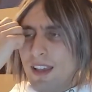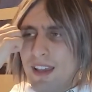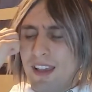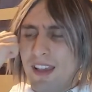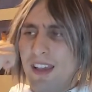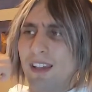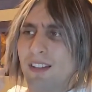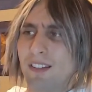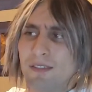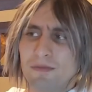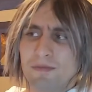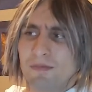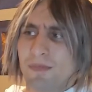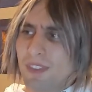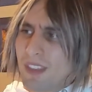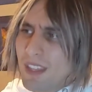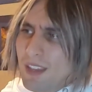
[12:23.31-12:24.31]
And
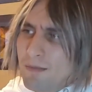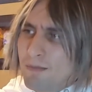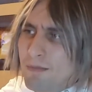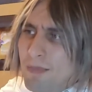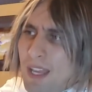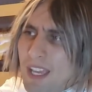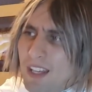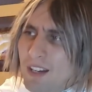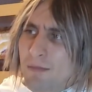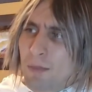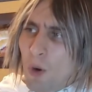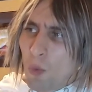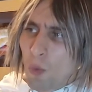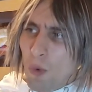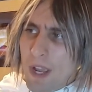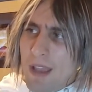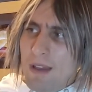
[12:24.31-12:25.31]
they made him a
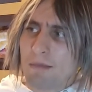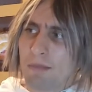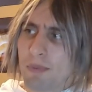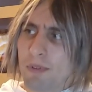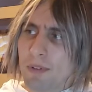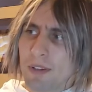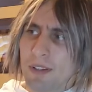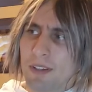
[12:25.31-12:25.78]
wimp.